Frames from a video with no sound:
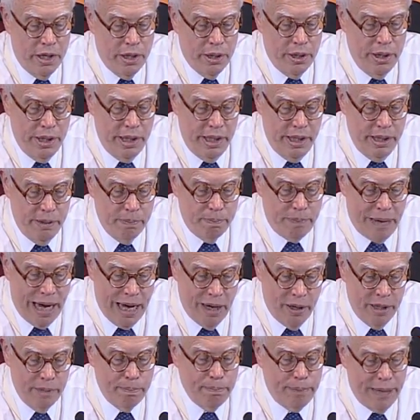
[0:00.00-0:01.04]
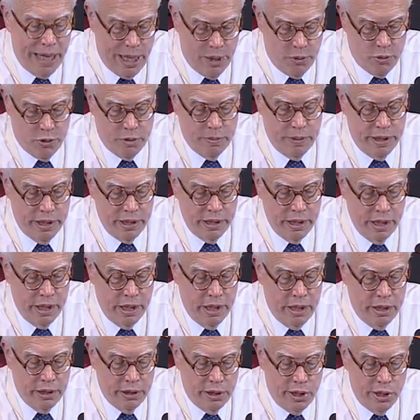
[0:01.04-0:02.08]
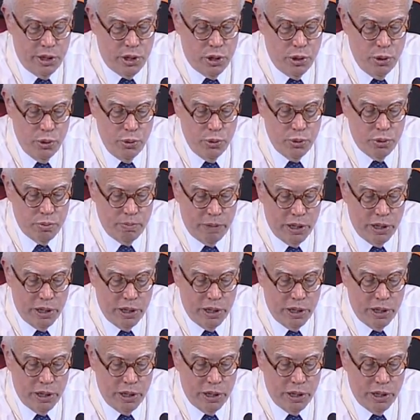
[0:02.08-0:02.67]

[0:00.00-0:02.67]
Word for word: the pow- empowerment to choose